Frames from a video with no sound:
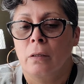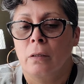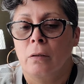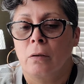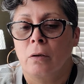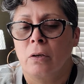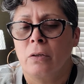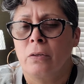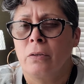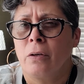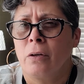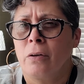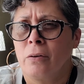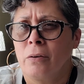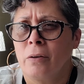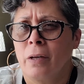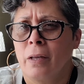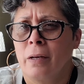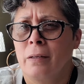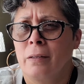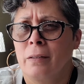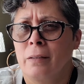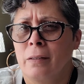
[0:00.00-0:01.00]
our daughter
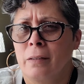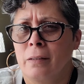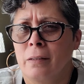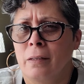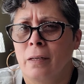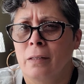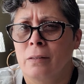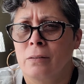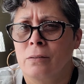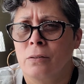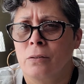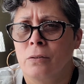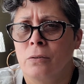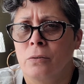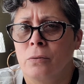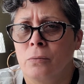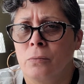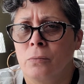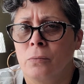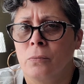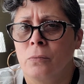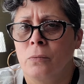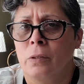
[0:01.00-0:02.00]
kind of did that
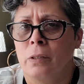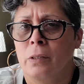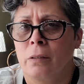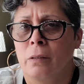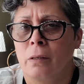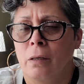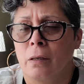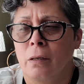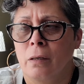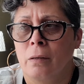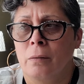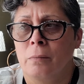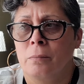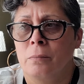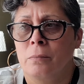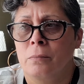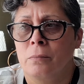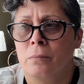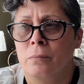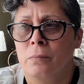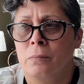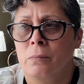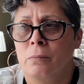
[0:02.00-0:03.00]
too when
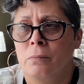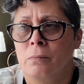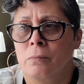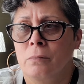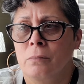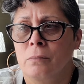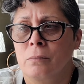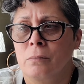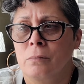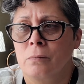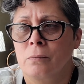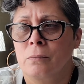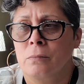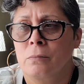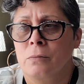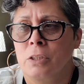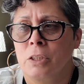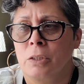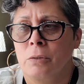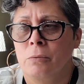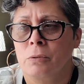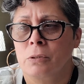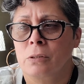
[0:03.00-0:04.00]

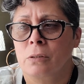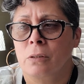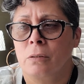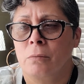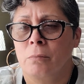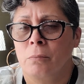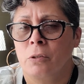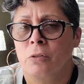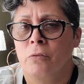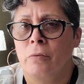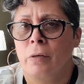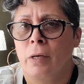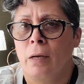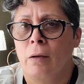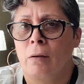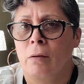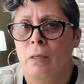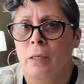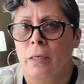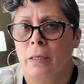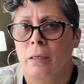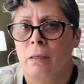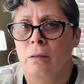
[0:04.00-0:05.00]
she was going to move
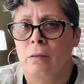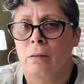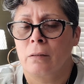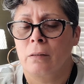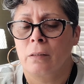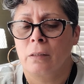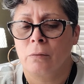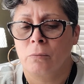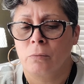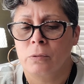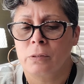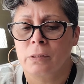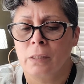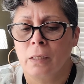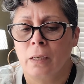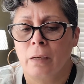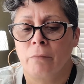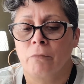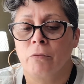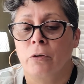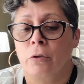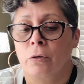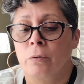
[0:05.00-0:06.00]
out. Like it was
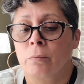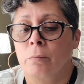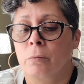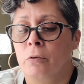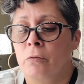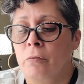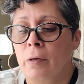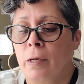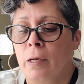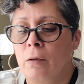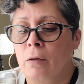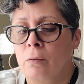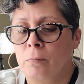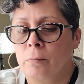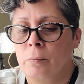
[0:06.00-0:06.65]
time for her to move out